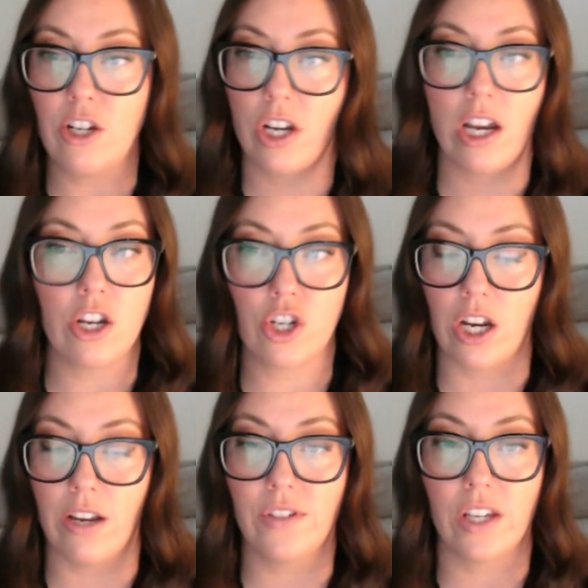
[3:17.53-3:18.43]

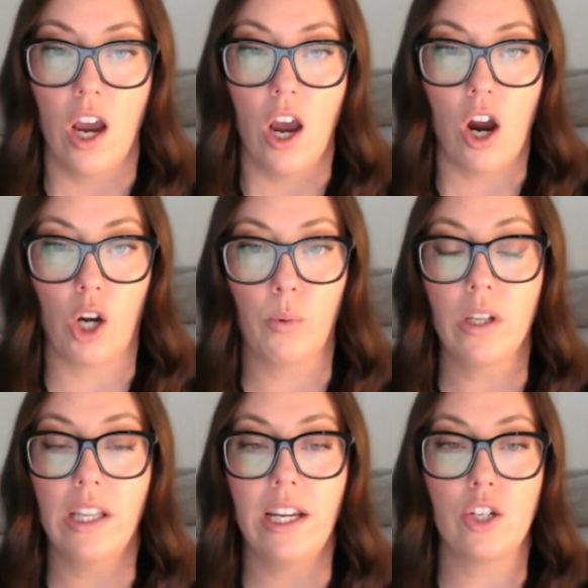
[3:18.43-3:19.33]
initiatives are
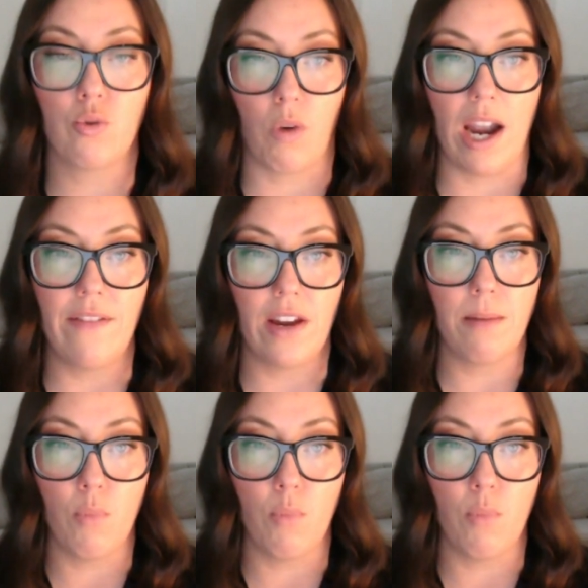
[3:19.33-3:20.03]
really driving